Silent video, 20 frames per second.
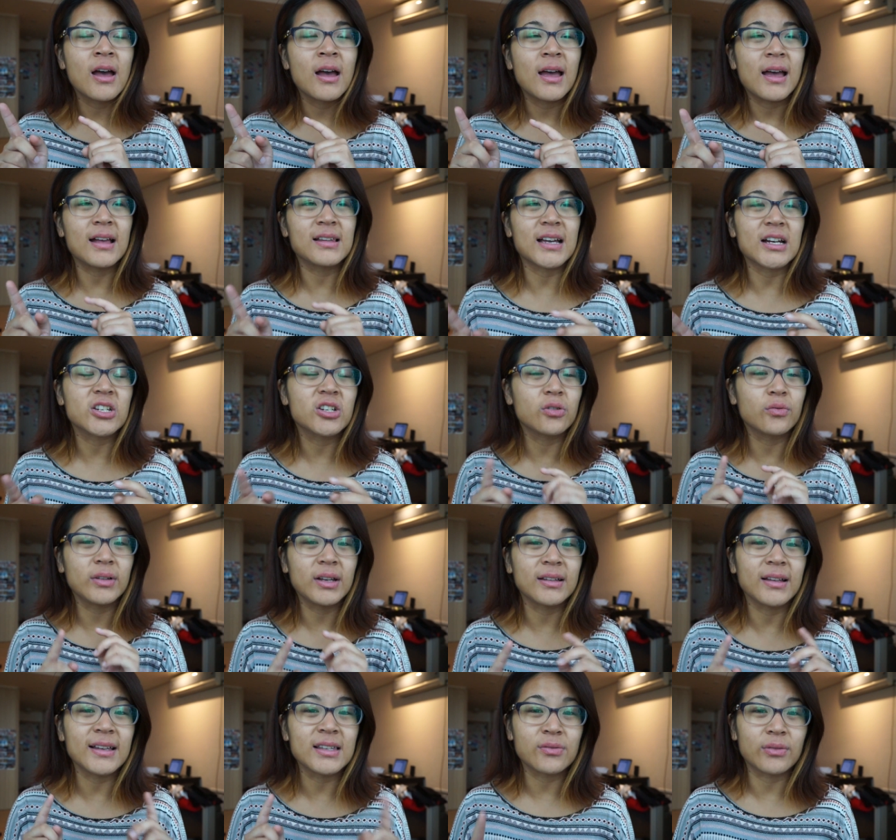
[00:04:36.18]
It's actually
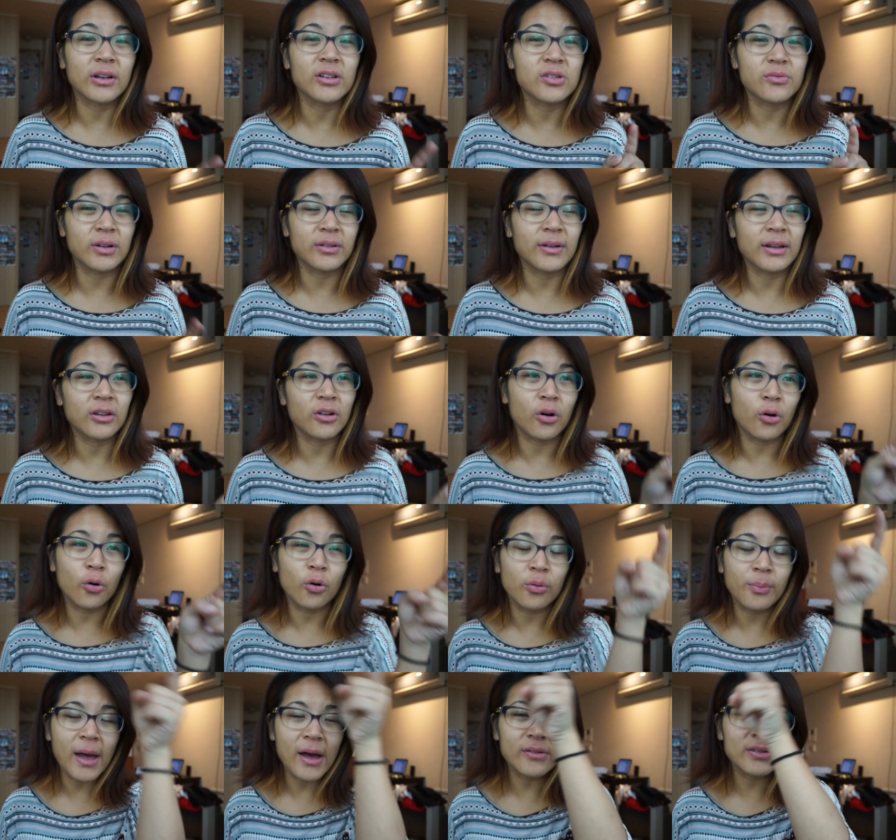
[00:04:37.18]
really nice to run because you run around the
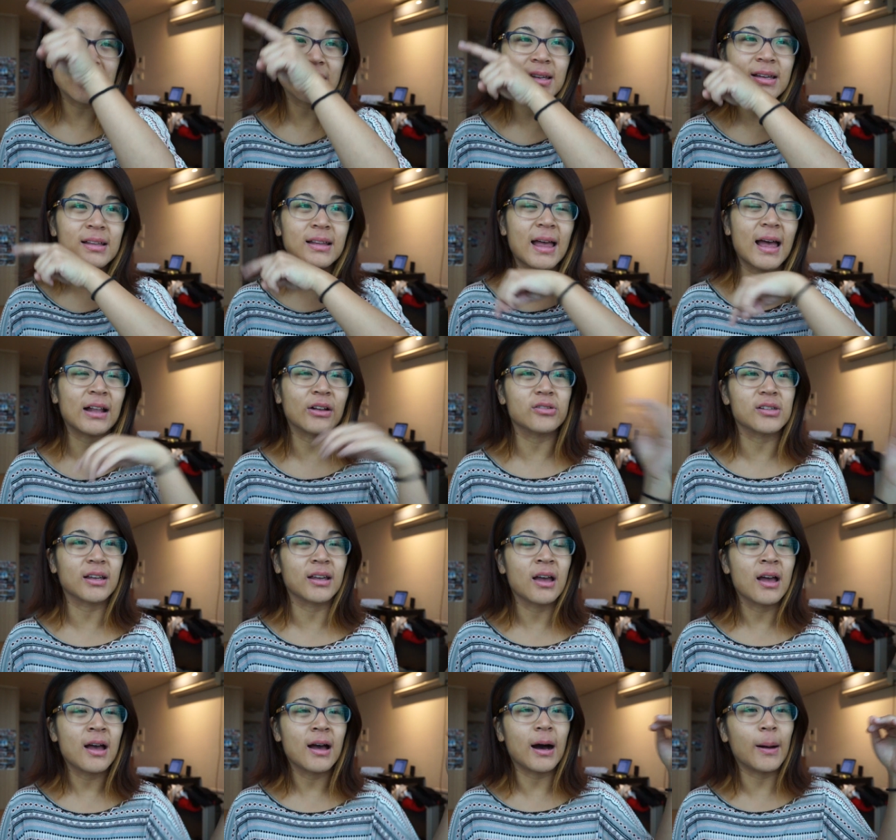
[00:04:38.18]
whole mountain, and there's
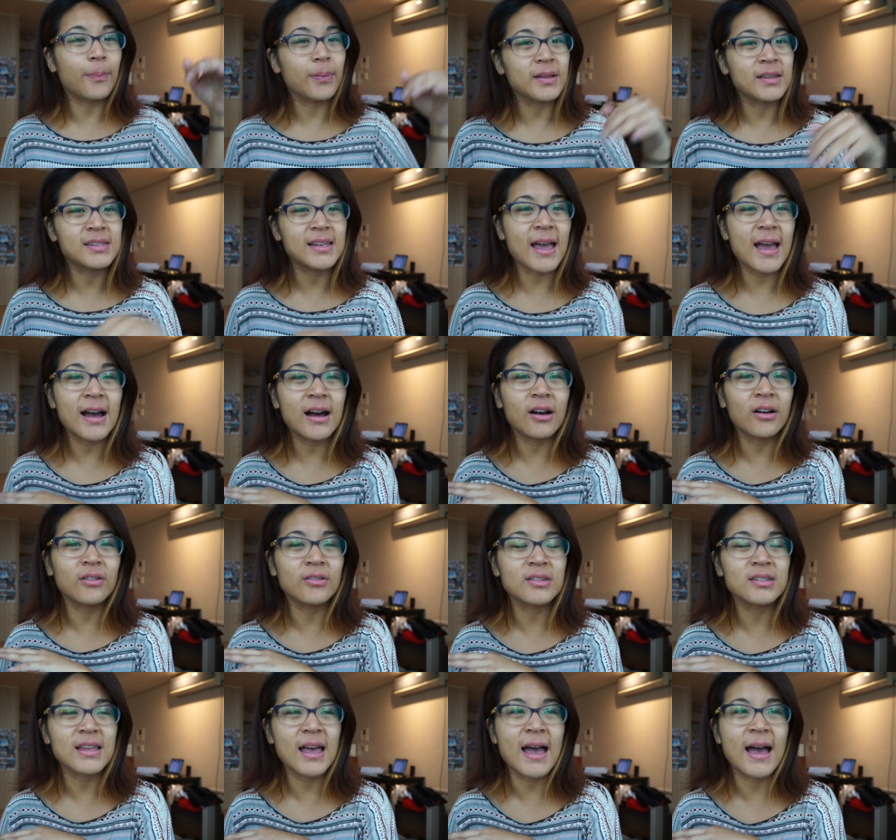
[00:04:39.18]
like up and
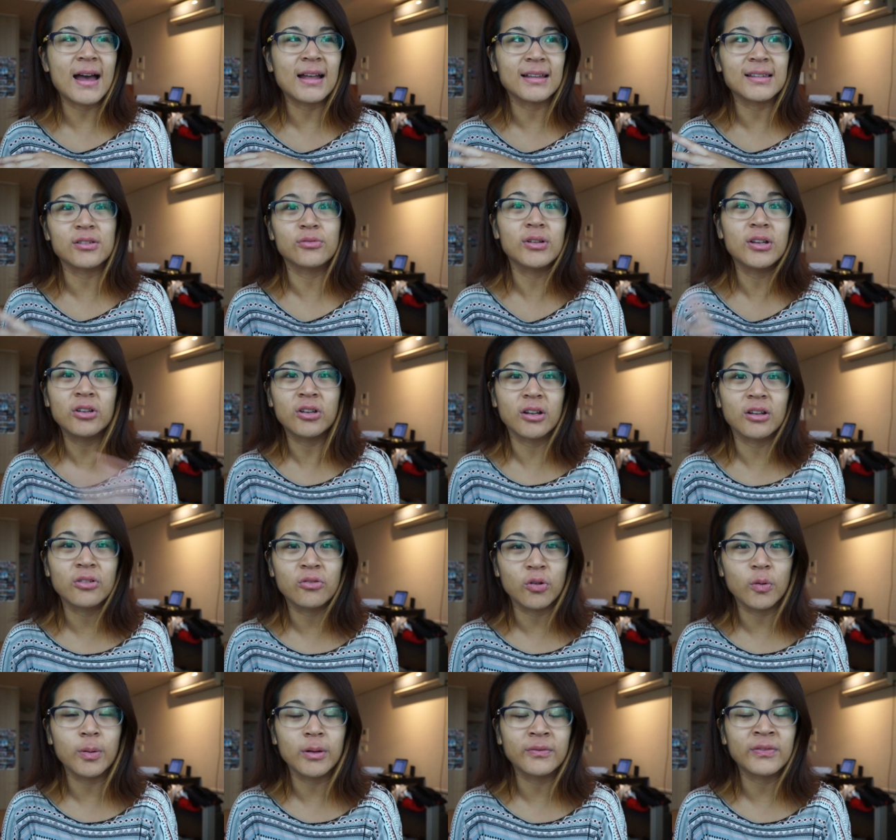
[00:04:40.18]
downs, and it's a really good
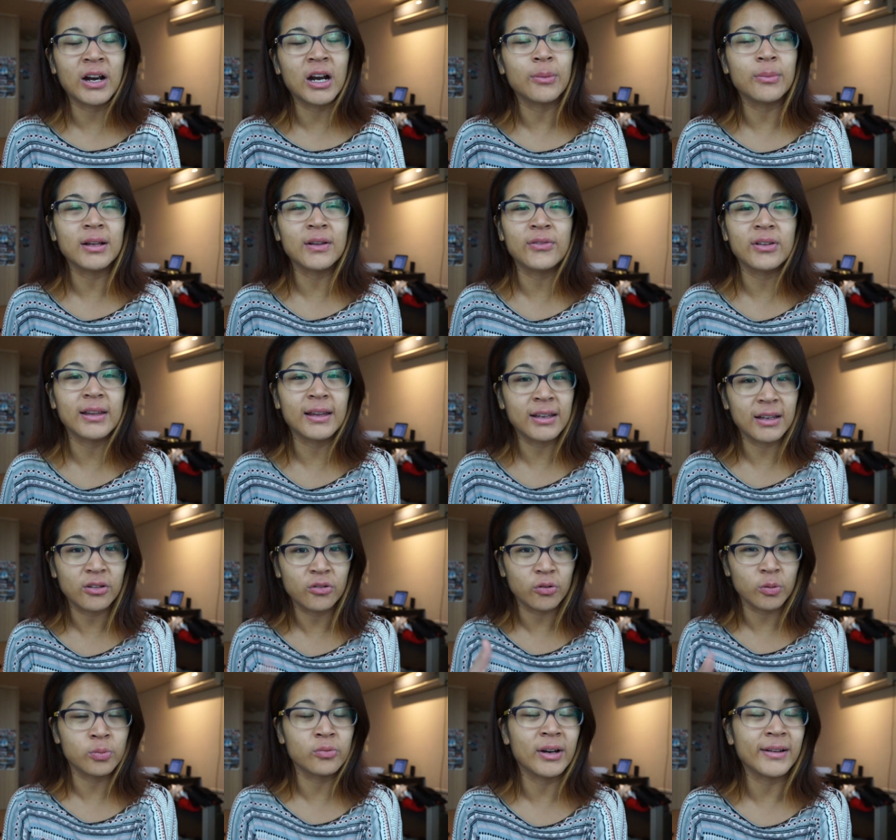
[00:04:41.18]
group environment if you like
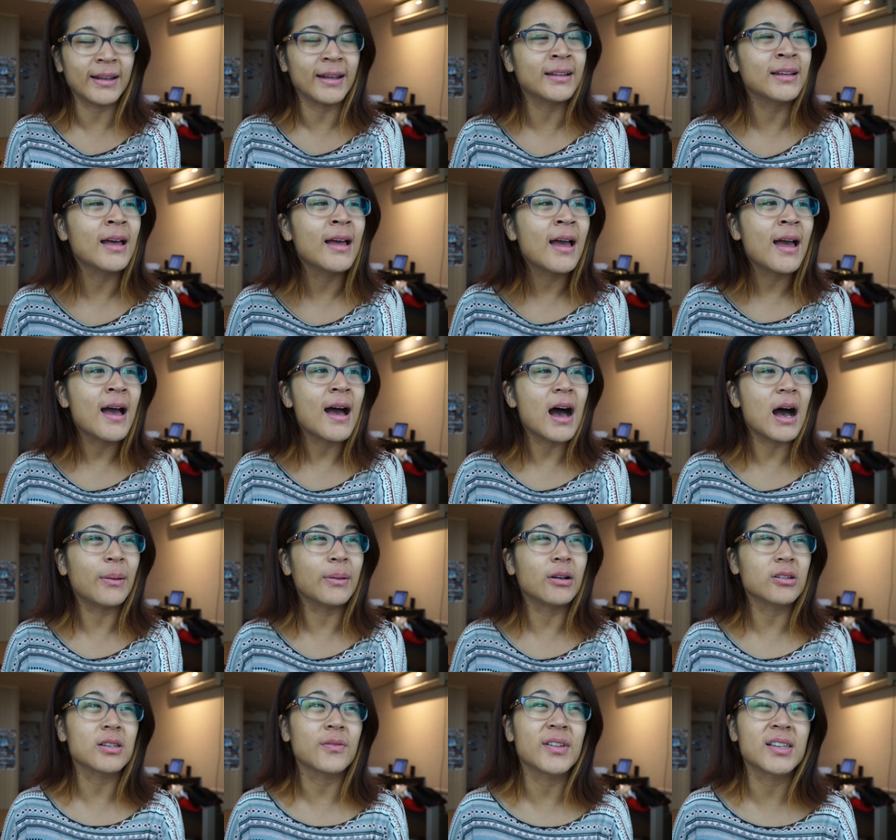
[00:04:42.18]
group running.
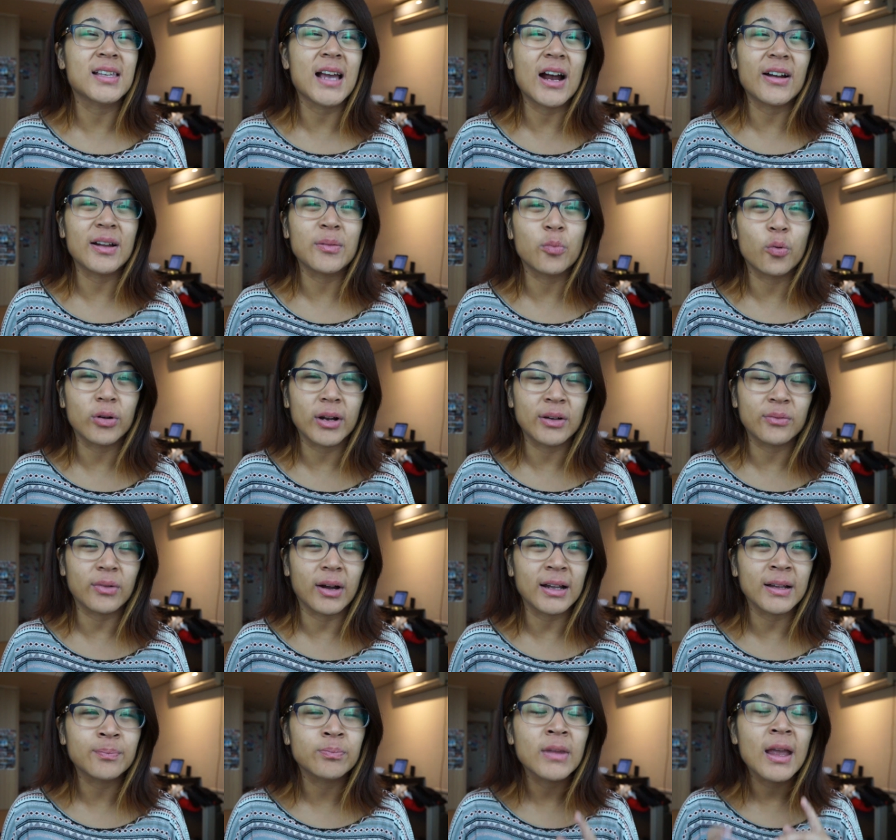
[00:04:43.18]
We also have a Saturday morning
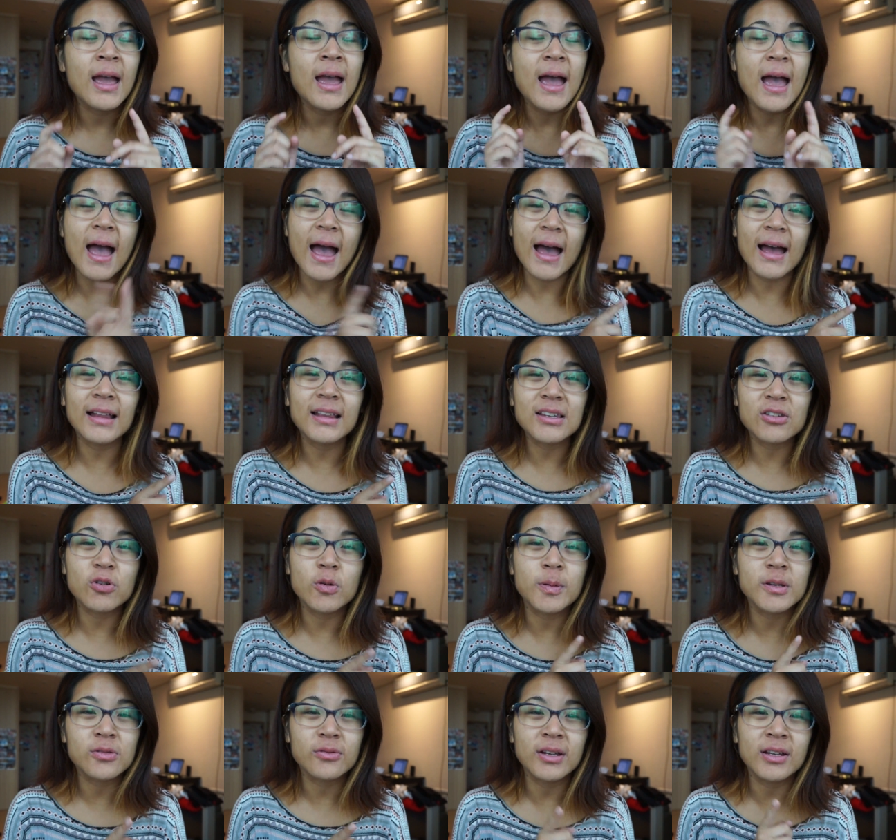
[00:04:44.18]
run, and this
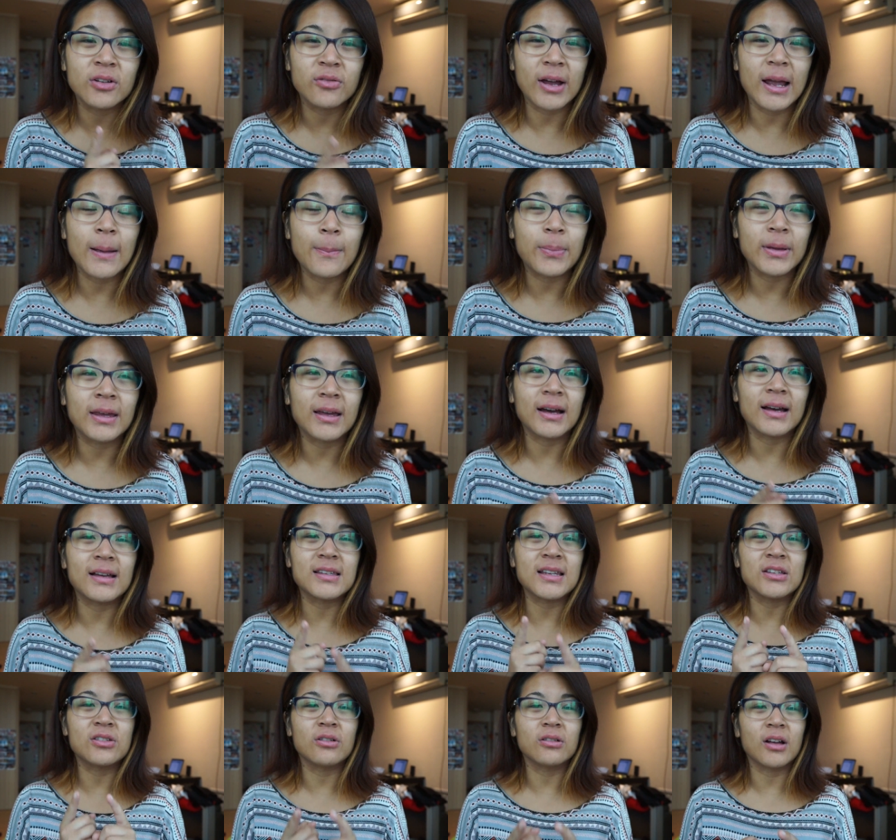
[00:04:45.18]
group is really great because
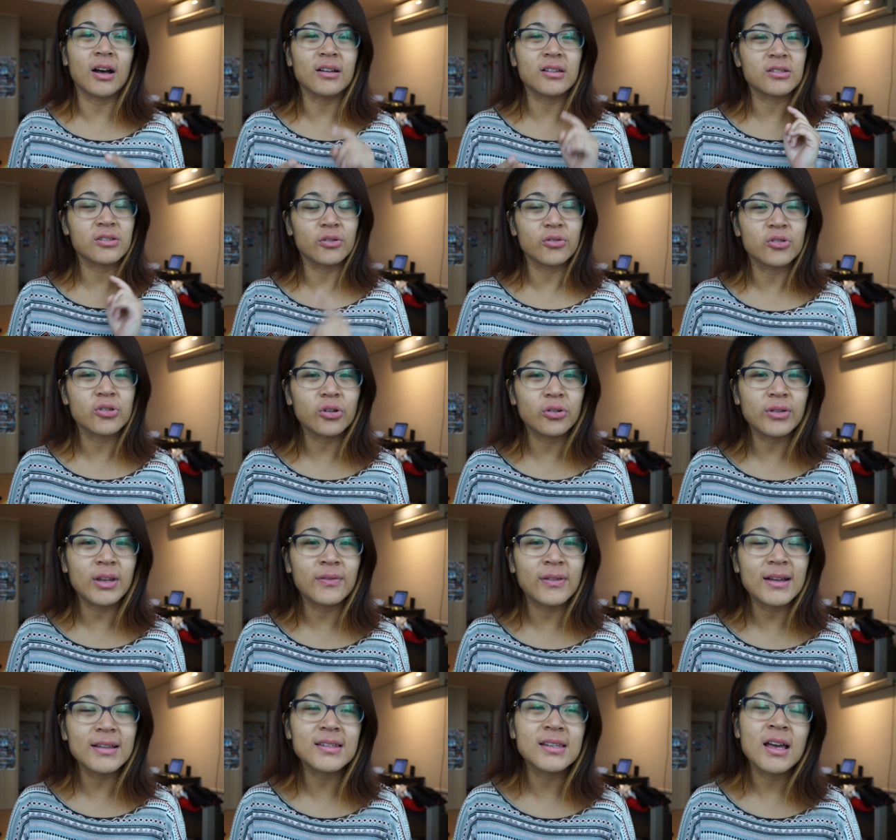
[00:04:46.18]
they do a lot of social
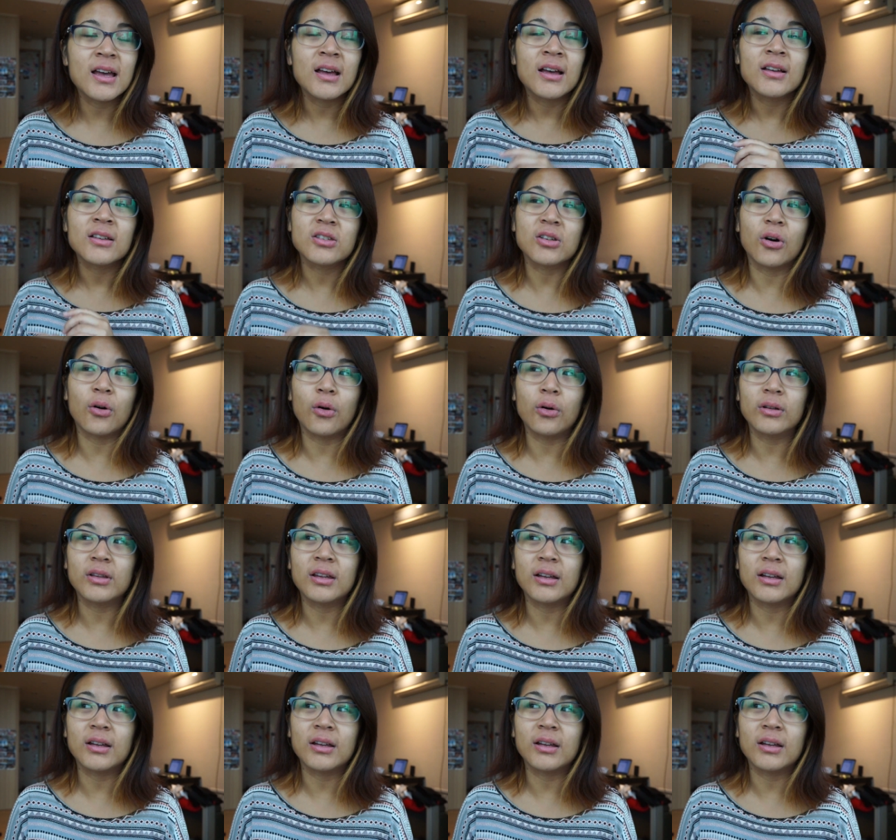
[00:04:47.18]
events. So